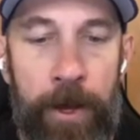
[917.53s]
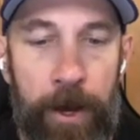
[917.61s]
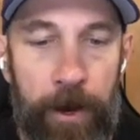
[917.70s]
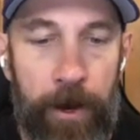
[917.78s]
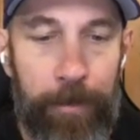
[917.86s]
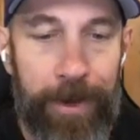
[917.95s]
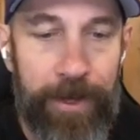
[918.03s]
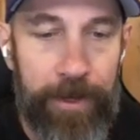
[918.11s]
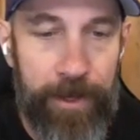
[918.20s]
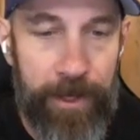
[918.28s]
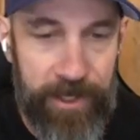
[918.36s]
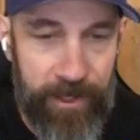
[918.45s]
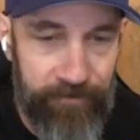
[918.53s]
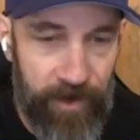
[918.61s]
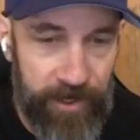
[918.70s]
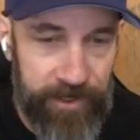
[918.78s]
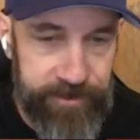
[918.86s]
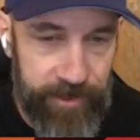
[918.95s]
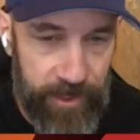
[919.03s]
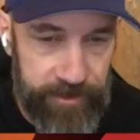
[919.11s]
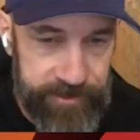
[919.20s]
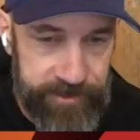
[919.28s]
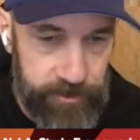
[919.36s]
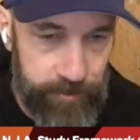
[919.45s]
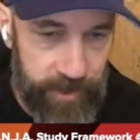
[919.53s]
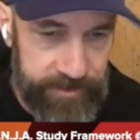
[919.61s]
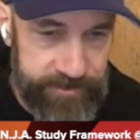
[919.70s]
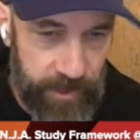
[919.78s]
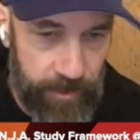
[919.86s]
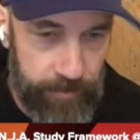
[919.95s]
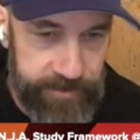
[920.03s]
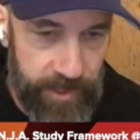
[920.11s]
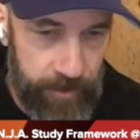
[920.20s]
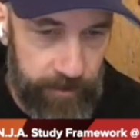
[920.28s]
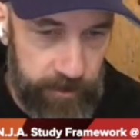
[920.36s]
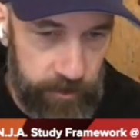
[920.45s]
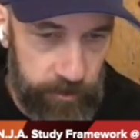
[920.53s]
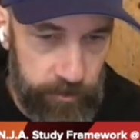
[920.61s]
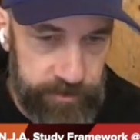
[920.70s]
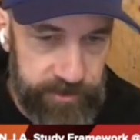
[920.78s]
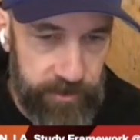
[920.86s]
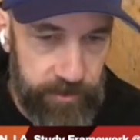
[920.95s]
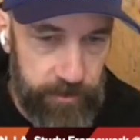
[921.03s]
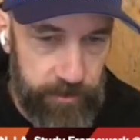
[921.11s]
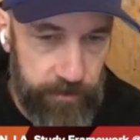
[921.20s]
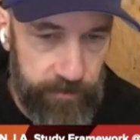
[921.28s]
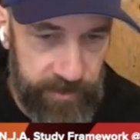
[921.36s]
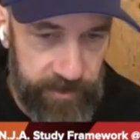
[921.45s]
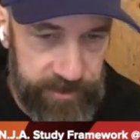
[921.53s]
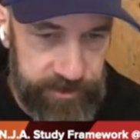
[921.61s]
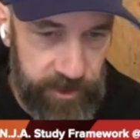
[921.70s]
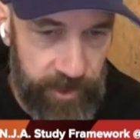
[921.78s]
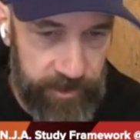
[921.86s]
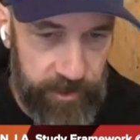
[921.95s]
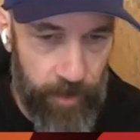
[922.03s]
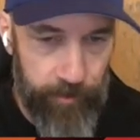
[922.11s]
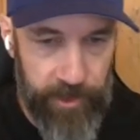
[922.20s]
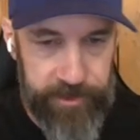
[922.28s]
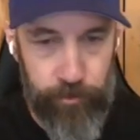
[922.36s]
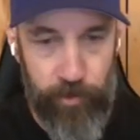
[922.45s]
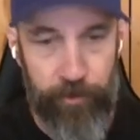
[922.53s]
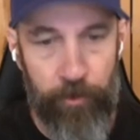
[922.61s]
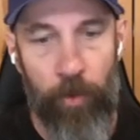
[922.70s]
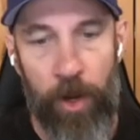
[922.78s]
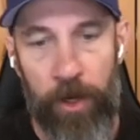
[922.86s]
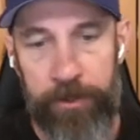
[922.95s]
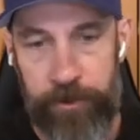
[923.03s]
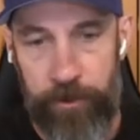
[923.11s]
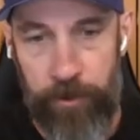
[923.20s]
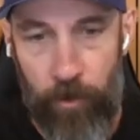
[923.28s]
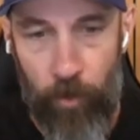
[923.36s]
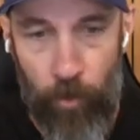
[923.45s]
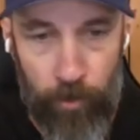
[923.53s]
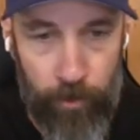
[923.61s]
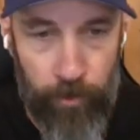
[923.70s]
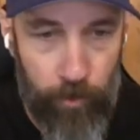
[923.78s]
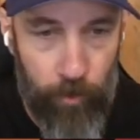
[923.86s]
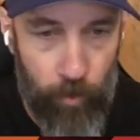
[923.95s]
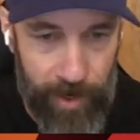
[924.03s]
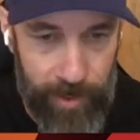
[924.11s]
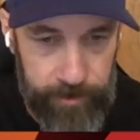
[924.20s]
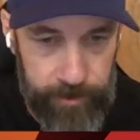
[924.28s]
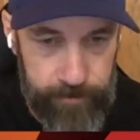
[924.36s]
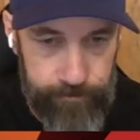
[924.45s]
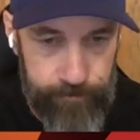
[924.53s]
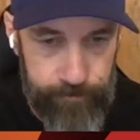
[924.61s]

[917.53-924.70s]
Any advice on how to schedule my exams and how to use Ninja in combination with Roger or Wiley?